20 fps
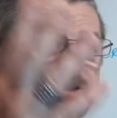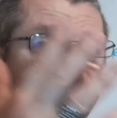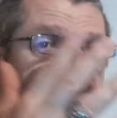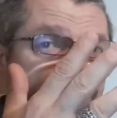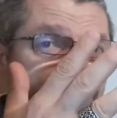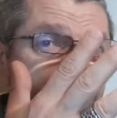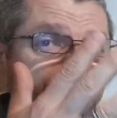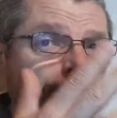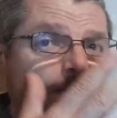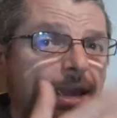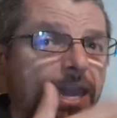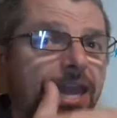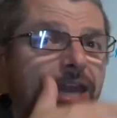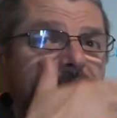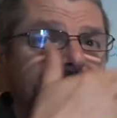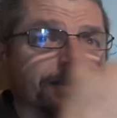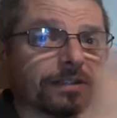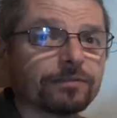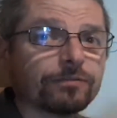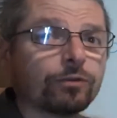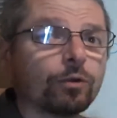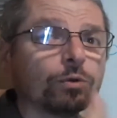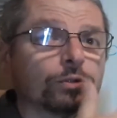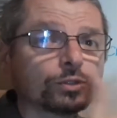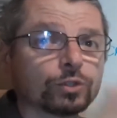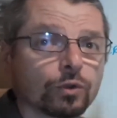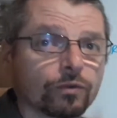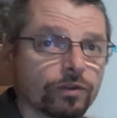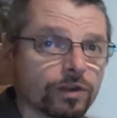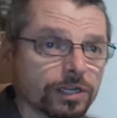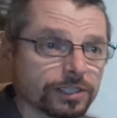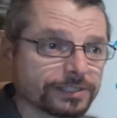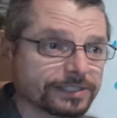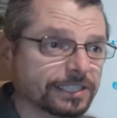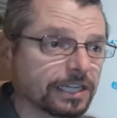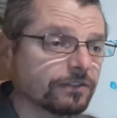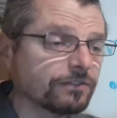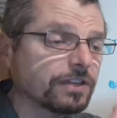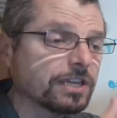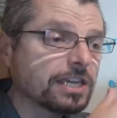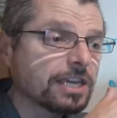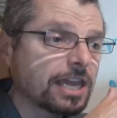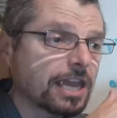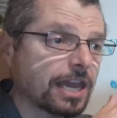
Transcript: expands, it folds over on itself,